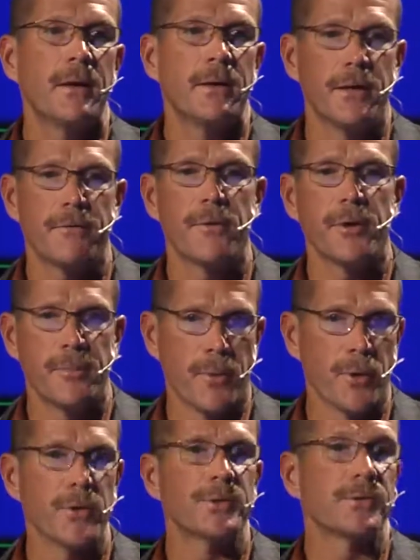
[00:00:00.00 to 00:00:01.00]
different
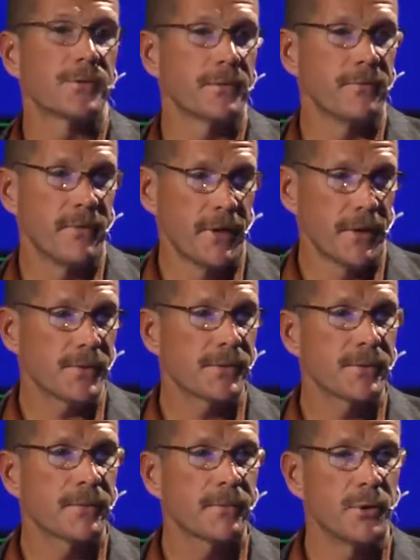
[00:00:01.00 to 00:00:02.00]
emergence
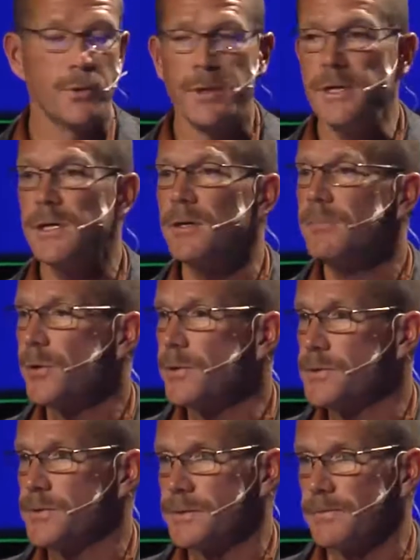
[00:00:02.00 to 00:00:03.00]
events, unique
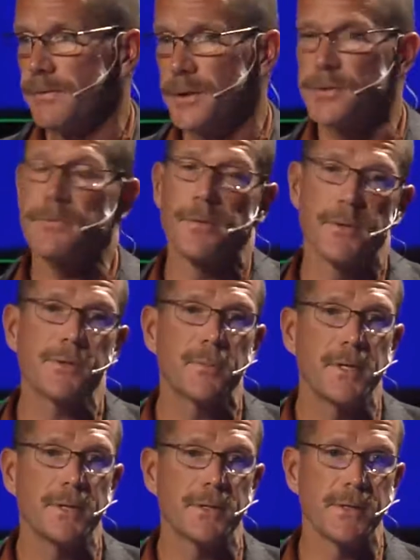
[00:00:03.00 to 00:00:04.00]
emergence events for this
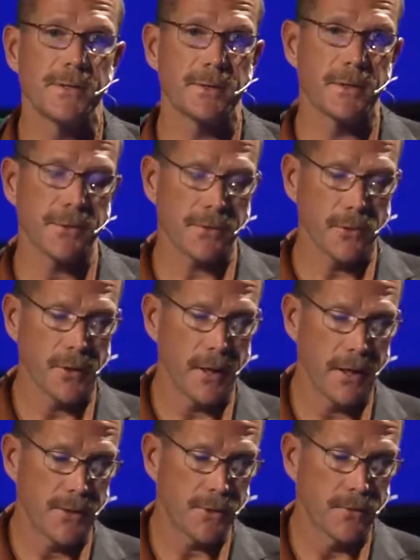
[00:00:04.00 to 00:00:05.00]
species at this
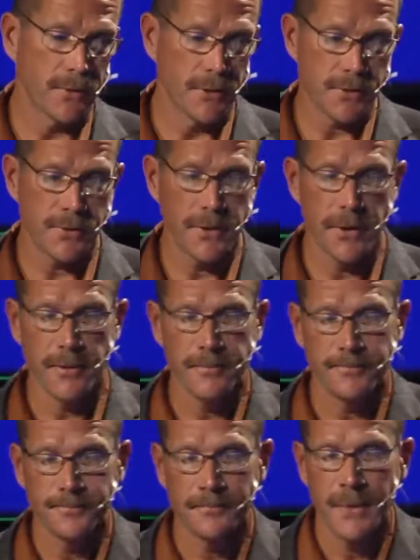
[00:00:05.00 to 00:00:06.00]
location this year.
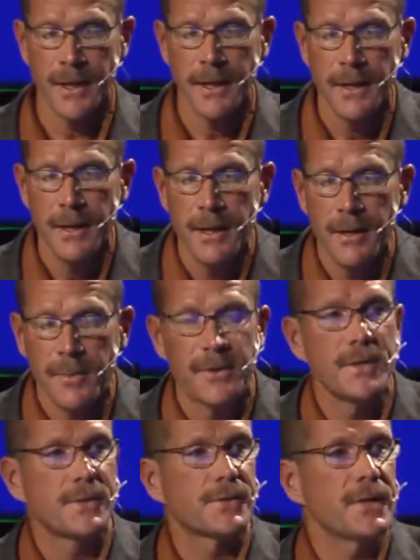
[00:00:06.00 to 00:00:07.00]
But
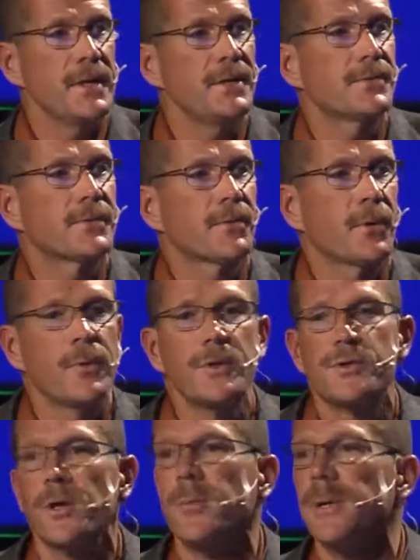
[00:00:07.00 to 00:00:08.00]
these seeds only
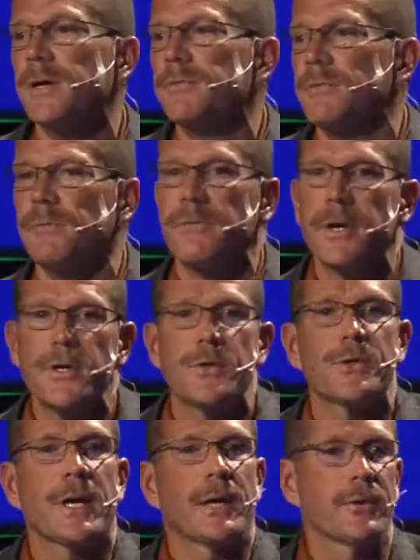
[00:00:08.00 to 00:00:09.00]
germinate from very
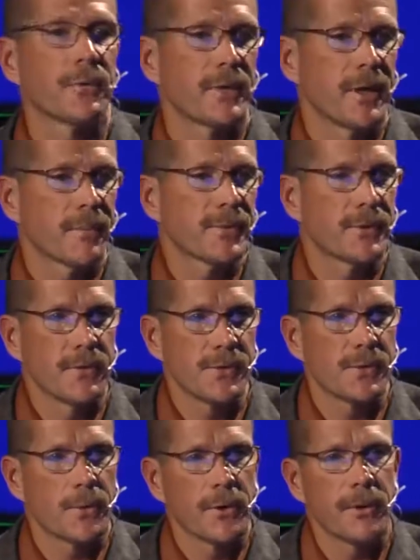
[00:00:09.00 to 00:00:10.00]
shallow depths in the
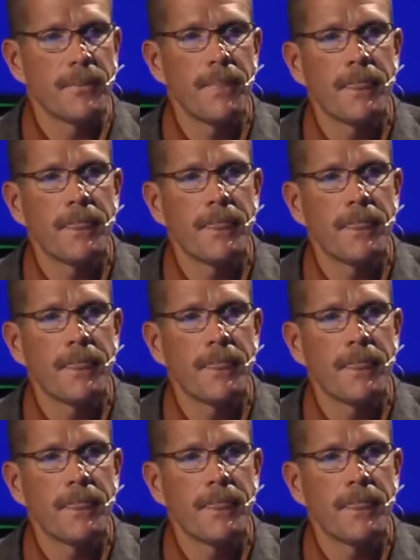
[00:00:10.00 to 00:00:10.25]
soil.